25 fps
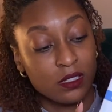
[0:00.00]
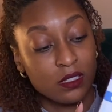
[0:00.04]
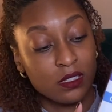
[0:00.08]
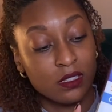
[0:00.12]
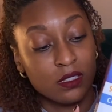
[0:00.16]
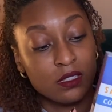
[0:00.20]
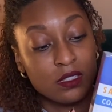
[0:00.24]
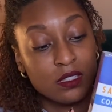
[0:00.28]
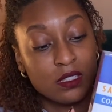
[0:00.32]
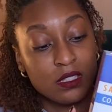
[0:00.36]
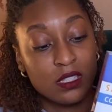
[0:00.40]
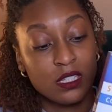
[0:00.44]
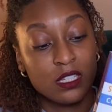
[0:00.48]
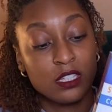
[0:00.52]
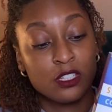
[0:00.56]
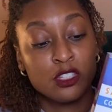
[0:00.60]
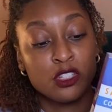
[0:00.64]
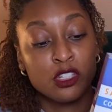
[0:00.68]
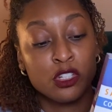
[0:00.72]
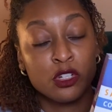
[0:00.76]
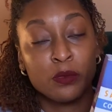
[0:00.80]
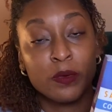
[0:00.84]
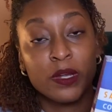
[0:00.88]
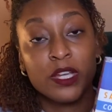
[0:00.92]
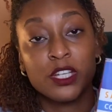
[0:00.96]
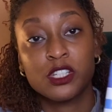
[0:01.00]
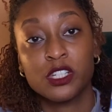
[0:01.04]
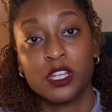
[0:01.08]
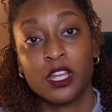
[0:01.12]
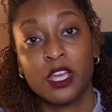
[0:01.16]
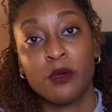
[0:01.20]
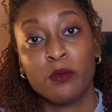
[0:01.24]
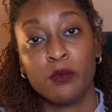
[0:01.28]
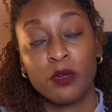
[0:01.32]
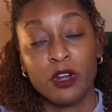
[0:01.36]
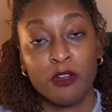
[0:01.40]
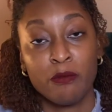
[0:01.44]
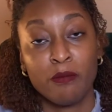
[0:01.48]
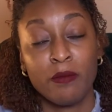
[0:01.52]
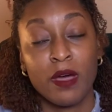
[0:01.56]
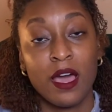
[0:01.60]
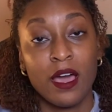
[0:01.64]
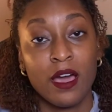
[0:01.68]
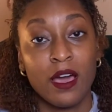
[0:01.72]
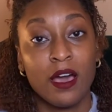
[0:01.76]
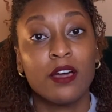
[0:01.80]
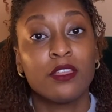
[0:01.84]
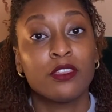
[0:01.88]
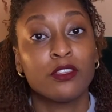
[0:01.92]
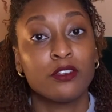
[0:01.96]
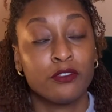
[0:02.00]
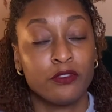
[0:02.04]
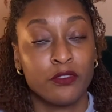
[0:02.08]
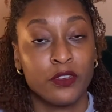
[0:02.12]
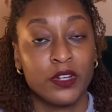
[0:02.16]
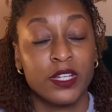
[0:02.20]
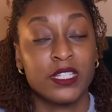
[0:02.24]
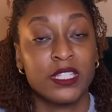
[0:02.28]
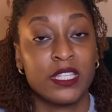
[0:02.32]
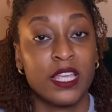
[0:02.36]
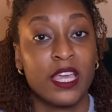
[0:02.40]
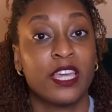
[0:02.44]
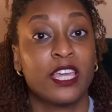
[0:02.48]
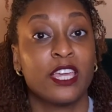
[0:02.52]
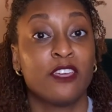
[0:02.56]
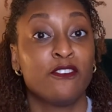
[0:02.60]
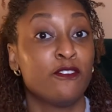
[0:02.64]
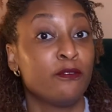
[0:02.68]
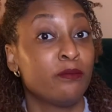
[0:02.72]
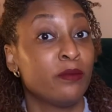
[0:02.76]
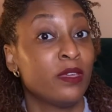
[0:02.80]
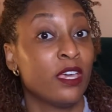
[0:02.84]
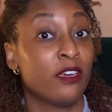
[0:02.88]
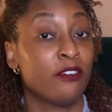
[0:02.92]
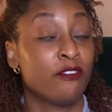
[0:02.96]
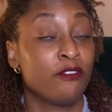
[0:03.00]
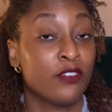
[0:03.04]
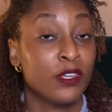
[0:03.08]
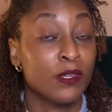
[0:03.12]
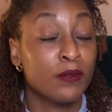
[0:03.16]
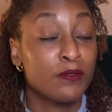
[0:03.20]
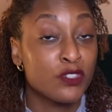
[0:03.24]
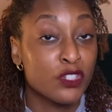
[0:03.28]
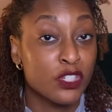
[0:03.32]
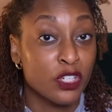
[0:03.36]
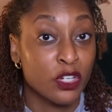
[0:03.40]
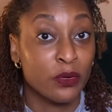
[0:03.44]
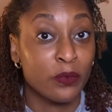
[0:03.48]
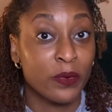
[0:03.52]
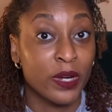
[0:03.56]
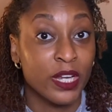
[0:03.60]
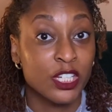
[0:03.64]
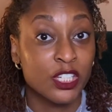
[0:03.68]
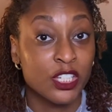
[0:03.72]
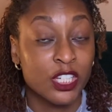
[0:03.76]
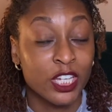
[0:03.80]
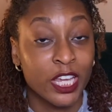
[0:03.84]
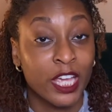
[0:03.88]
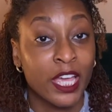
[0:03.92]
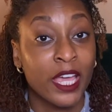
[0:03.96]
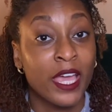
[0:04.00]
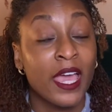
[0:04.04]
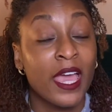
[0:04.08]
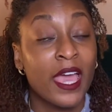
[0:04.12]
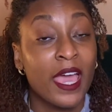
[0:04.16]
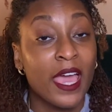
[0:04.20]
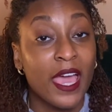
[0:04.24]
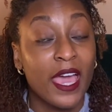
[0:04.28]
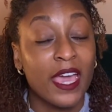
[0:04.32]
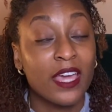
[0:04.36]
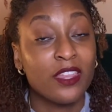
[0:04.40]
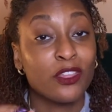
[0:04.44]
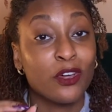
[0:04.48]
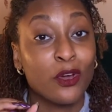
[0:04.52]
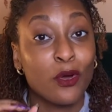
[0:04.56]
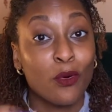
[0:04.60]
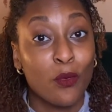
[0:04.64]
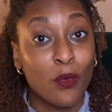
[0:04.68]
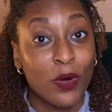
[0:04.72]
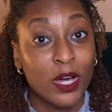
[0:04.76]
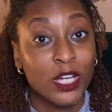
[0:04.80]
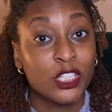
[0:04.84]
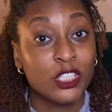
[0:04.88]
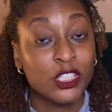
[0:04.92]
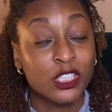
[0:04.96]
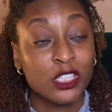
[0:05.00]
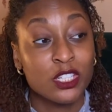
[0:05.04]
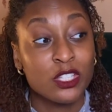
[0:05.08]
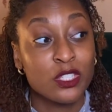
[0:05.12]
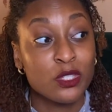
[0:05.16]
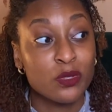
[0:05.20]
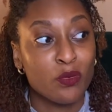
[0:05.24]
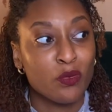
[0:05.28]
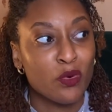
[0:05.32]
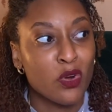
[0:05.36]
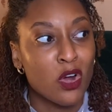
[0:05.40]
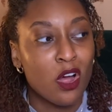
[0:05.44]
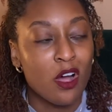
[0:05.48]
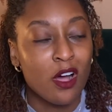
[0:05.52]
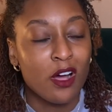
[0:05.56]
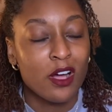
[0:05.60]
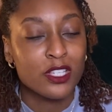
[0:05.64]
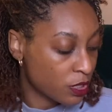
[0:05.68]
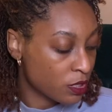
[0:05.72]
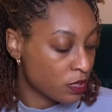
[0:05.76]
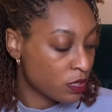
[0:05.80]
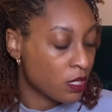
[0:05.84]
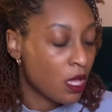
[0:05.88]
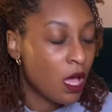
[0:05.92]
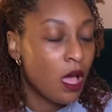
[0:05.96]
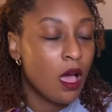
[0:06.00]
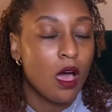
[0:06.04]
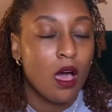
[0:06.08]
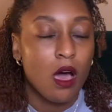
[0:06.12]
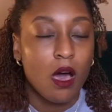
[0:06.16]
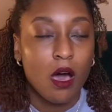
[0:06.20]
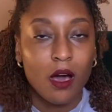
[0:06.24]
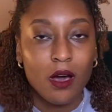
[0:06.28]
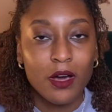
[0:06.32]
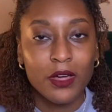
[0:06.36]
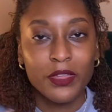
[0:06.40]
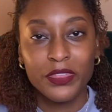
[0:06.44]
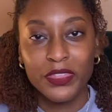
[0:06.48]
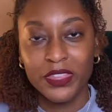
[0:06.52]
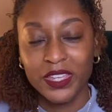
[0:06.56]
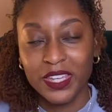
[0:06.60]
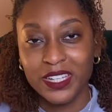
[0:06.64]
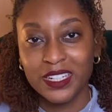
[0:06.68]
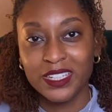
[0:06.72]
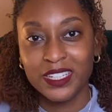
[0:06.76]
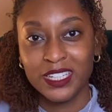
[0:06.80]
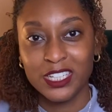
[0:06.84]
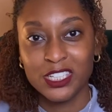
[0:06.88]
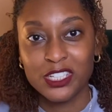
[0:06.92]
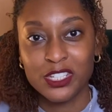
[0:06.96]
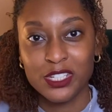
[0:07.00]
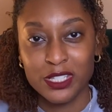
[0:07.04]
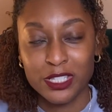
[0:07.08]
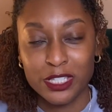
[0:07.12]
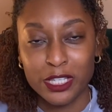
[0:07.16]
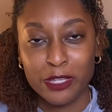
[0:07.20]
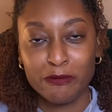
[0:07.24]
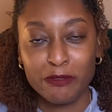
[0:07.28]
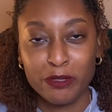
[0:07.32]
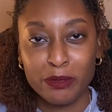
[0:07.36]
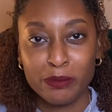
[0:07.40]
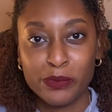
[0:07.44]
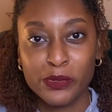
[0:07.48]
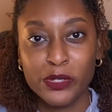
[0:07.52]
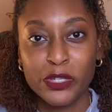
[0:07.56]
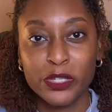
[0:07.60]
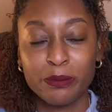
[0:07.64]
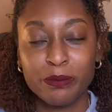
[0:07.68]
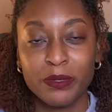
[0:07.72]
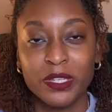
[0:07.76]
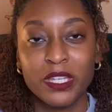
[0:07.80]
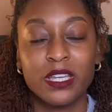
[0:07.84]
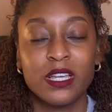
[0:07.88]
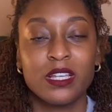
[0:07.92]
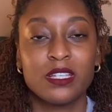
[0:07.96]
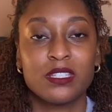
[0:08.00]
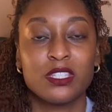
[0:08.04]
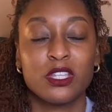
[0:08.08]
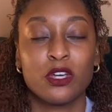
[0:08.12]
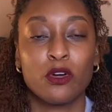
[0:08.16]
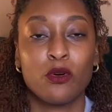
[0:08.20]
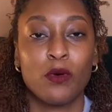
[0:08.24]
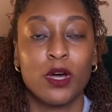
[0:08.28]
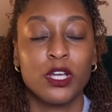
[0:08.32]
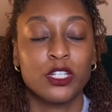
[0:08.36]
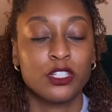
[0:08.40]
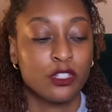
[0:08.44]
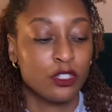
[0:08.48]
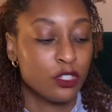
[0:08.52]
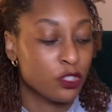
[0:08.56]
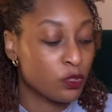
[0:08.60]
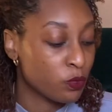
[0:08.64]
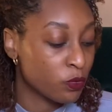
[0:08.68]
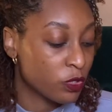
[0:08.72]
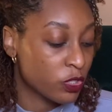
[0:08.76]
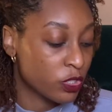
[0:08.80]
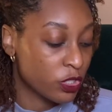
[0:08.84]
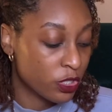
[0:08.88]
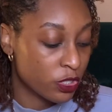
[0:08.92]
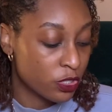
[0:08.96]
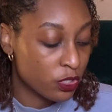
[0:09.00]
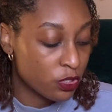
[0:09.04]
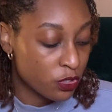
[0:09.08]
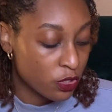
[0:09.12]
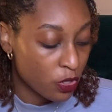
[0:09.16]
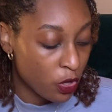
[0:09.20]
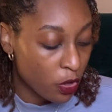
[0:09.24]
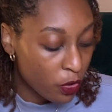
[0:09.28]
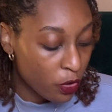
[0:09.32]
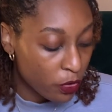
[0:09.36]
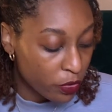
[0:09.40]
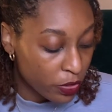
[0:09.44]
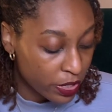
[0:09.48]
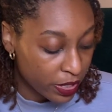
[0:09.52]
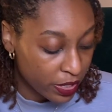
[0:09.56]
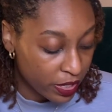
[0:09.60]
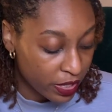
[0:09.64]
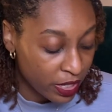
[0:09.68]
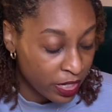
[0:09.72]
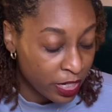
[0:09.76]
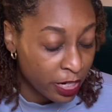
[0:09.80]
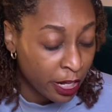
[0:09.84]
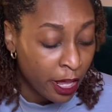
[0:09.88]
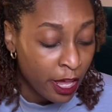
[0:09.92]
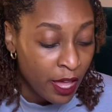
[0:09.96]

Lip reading: 6th generation, and one of my other friends had given me a 5th generation, and the questions were awesome. All the editions of the book, because the questions were just so good.